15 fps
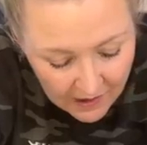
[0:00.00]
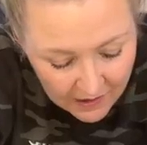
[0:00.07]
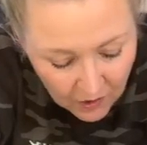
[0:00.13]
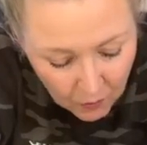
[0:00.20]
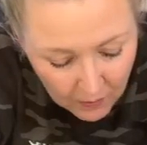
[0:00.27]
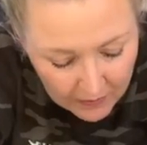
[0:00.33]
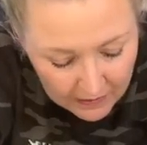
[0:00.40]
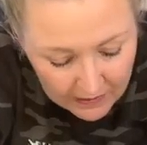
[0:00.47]
I
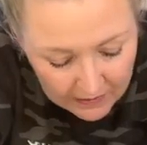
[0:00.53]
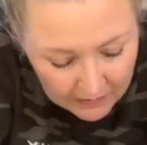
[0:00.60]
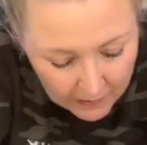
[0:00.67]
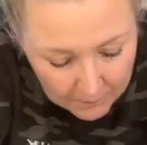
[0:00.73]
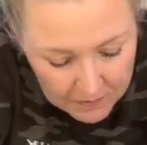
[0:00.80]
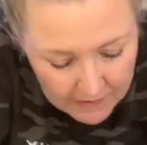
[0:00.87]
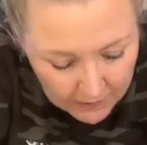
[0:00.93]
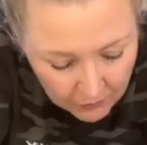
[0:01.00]
don't want any
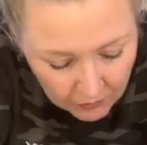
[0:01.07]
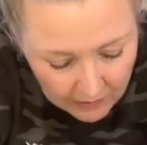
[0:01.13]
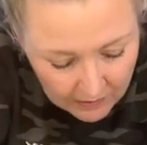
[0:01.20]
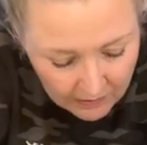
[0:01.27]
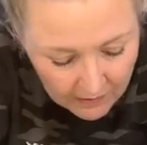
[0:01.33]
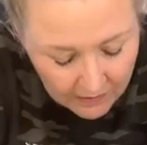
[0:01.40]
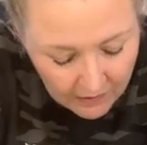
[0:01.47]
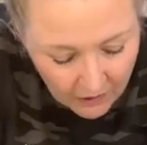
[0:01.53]
lumps
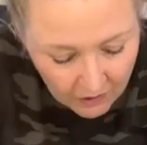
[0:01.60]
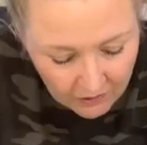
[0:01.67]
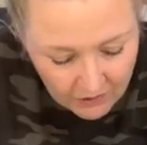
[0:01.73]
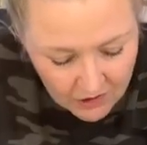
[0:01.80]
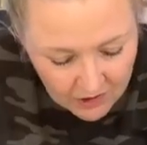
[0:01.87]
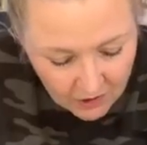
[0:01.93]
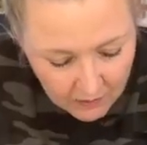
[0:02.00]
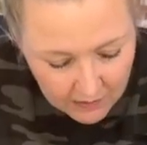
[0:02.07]
underneath of there.
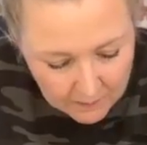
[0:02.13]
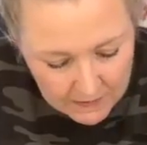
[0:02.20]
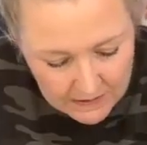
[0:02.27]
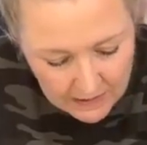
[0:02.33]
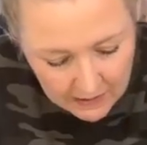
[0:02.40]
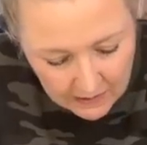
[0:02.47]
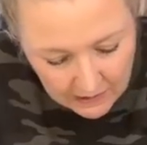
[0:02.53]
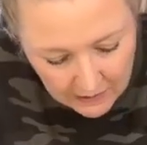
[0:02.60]
You know what I'm
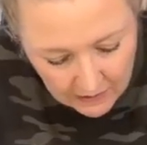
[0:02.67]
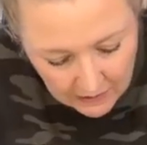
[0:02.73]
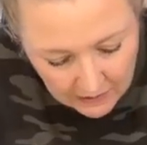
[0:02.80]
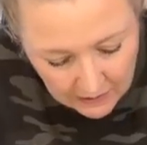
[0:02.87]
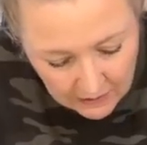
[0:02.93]
saying?